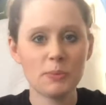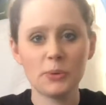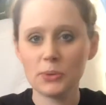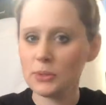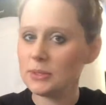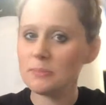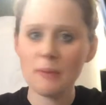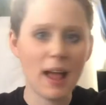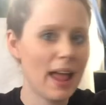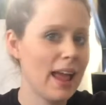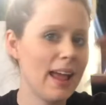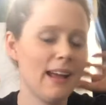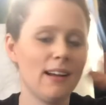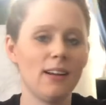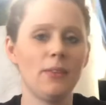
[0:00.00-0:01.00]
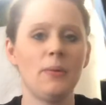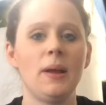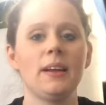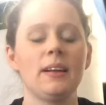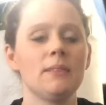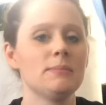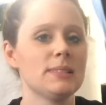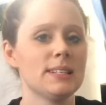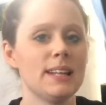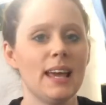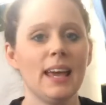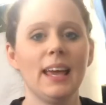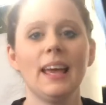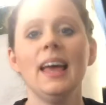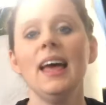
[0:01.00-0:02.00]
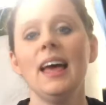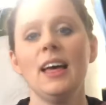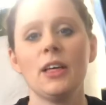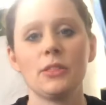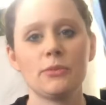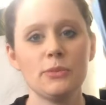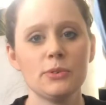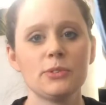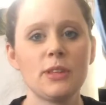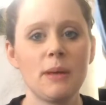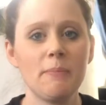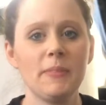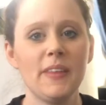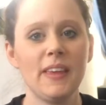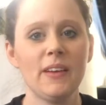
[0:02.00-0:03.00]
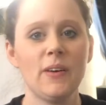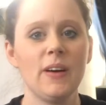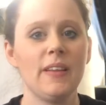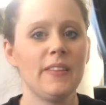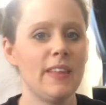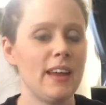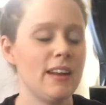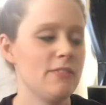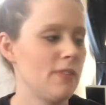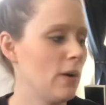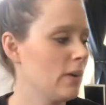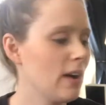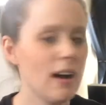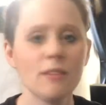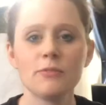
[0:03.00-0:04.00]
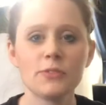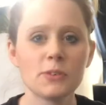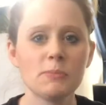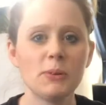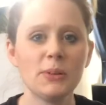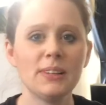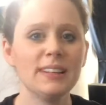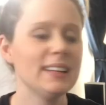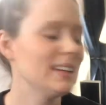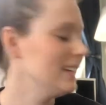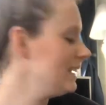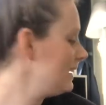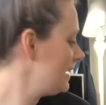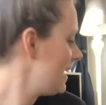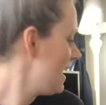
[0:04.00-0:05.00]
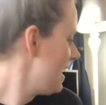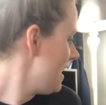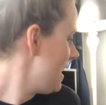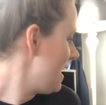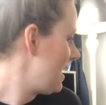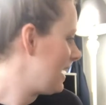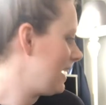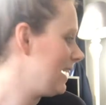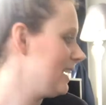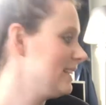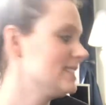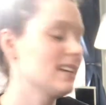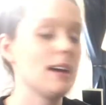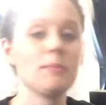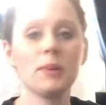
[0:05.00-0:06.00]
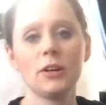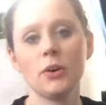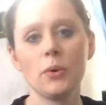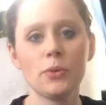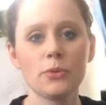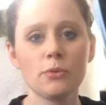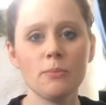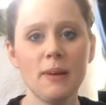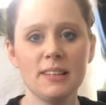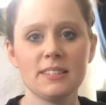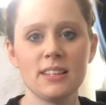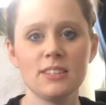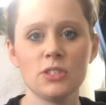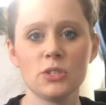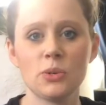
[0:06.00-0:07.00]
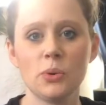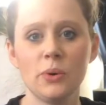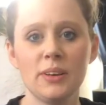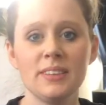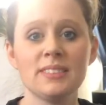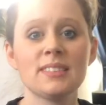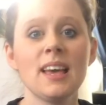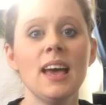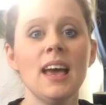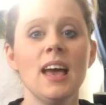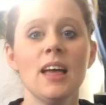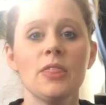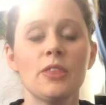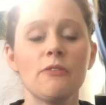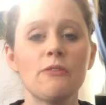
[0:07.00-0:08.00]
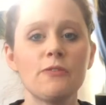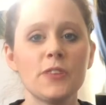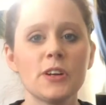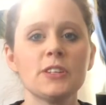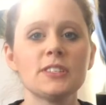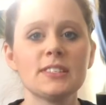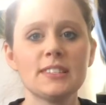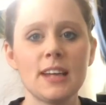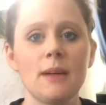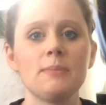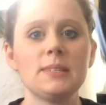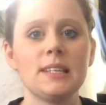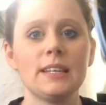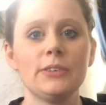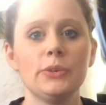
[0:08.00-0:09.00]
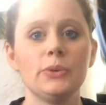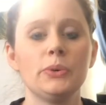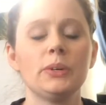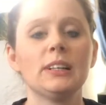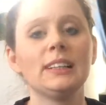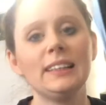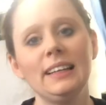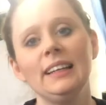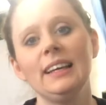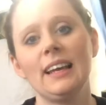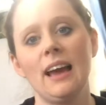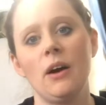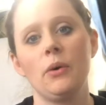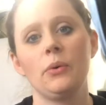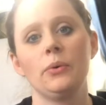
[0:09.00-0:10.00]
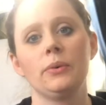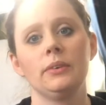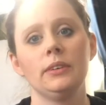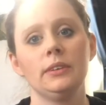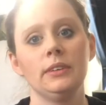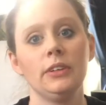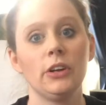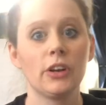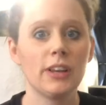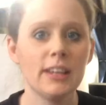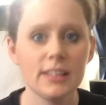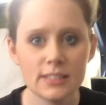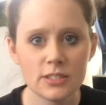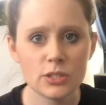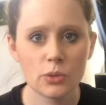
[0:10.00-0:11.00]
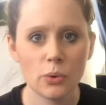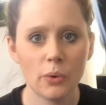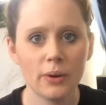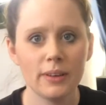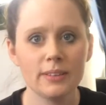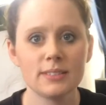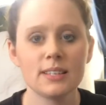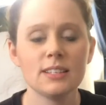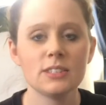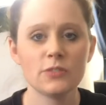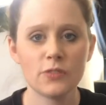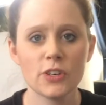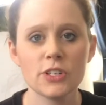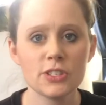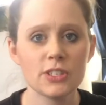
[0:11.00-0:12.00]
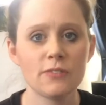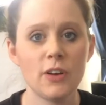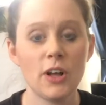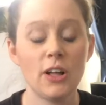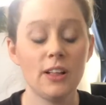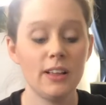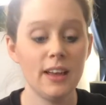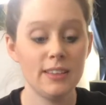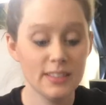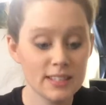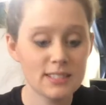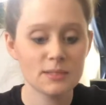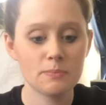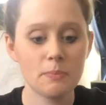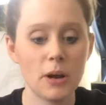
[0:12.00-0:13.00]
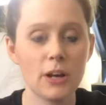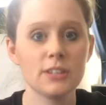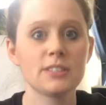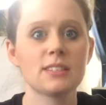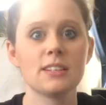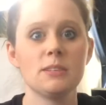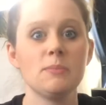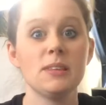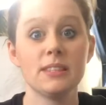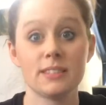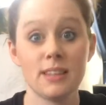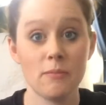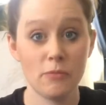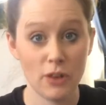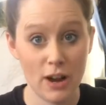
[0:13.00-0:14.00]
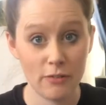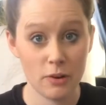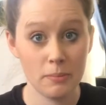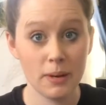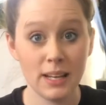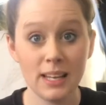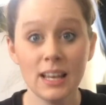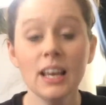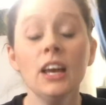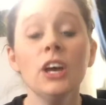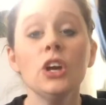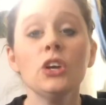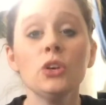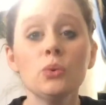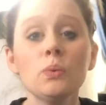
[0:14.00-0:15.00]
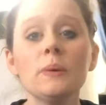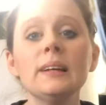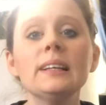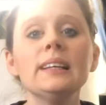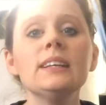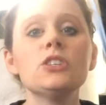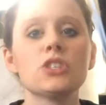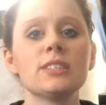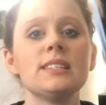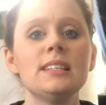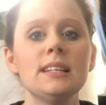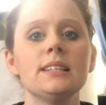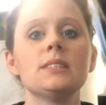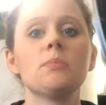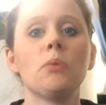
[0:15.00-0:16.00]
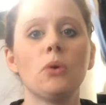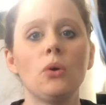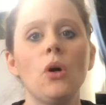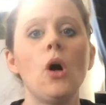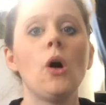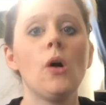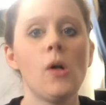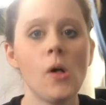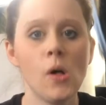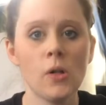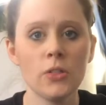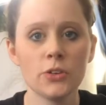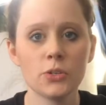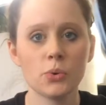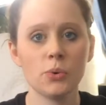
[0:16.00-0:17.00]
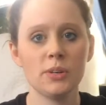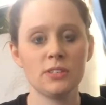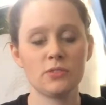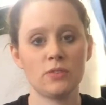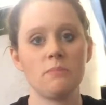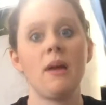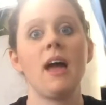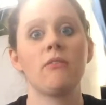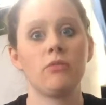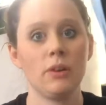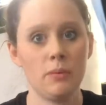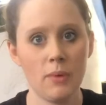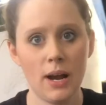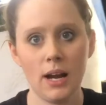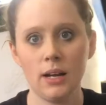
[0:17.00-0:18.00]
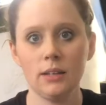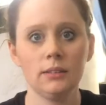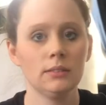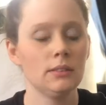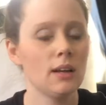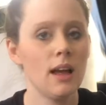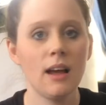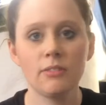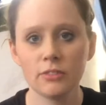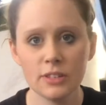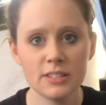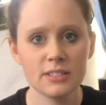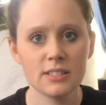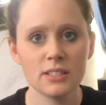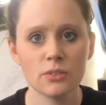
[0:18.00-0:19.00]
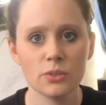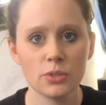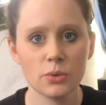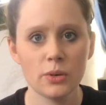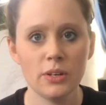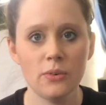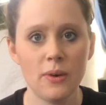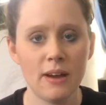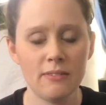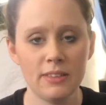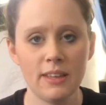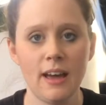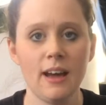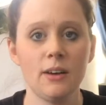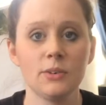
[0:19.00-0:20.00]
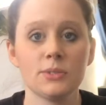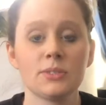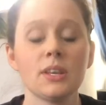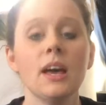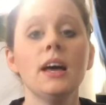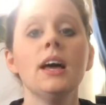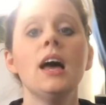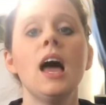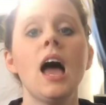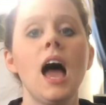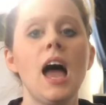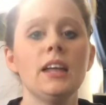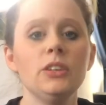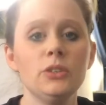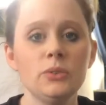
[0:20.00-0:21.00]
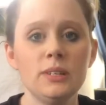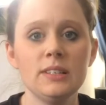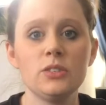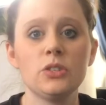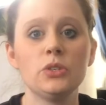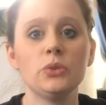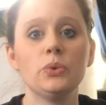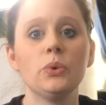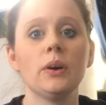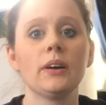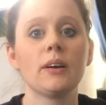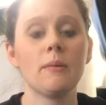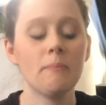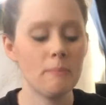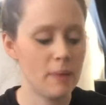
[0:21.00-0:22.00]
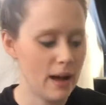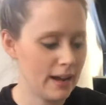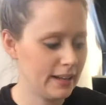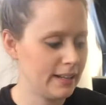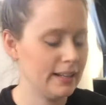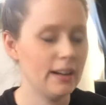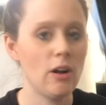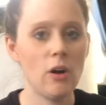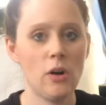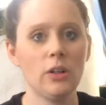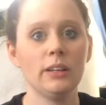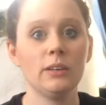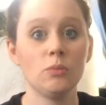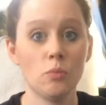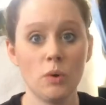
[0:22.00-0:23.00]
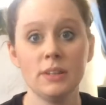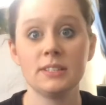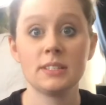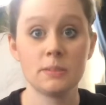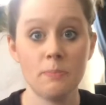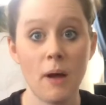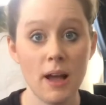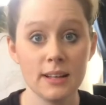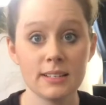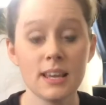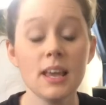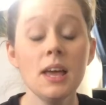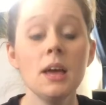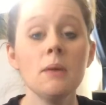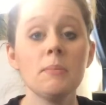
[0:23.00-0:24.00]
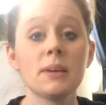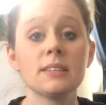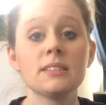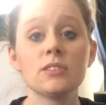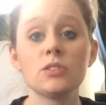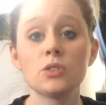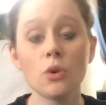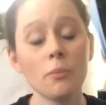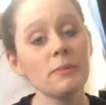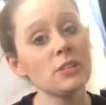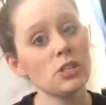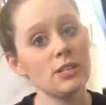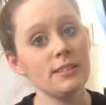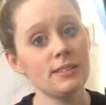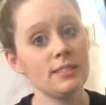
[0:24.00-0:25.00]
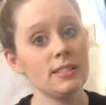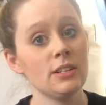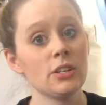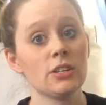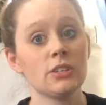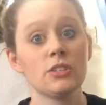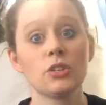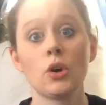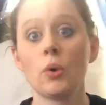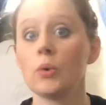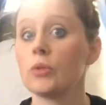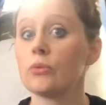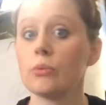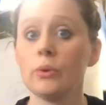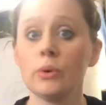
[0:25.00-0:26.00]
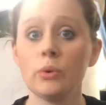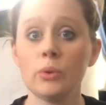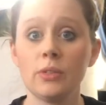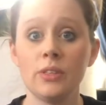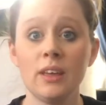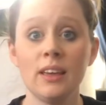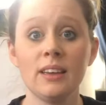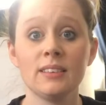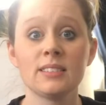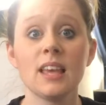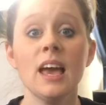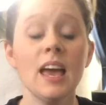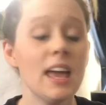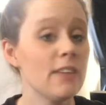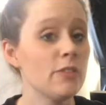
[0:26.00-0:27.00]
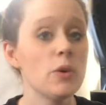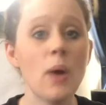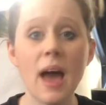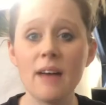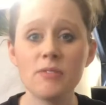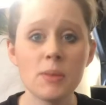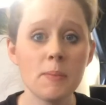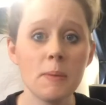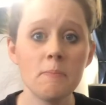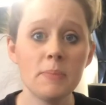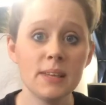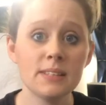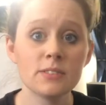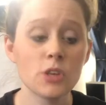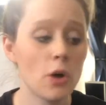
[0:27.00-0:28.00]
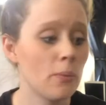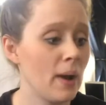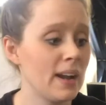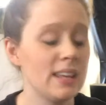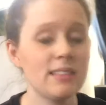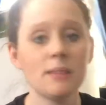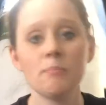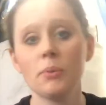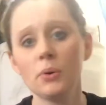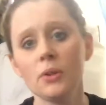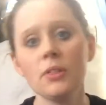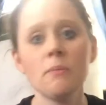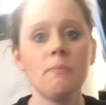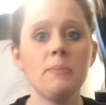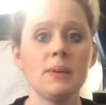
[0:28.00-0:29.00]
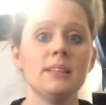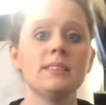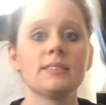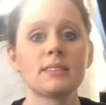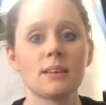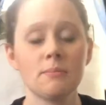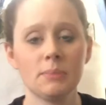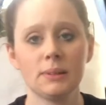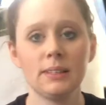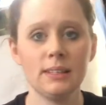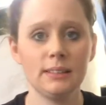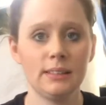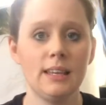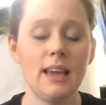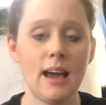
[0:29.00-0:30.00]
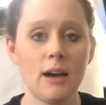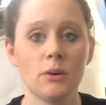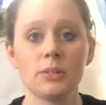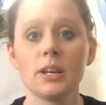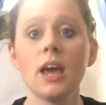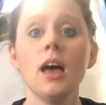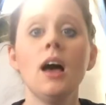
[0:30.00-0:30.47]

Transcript: pulled my hair right up today, threw something on that I felt comfortable in, and I'm gonna go through my son's toys. The first step to cleaning out your kids' toys is, first of all, and this part's gonna be the same for everybody, you really just need to pull all the toys from everywhere, every single toy you have in the house, and you need to combine it all in one spot because it's so much easier to go through things. If you have them in bins already, then pull the bins completely out